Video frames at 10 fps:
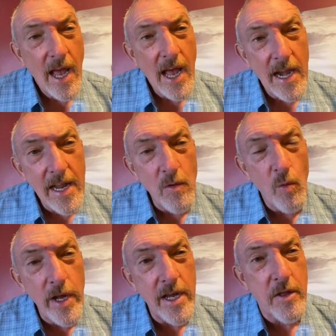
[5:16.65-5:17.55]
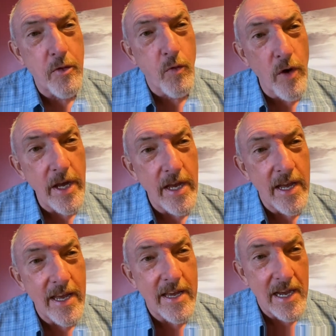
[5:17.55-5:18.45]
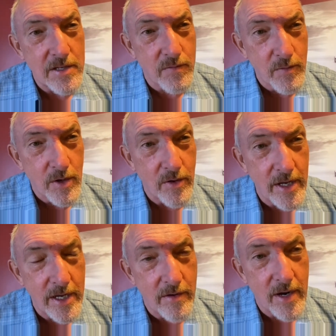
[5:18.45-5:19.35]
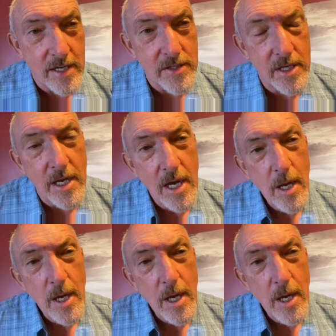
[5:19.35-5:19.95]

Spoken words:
And in week 3, it gets really interesting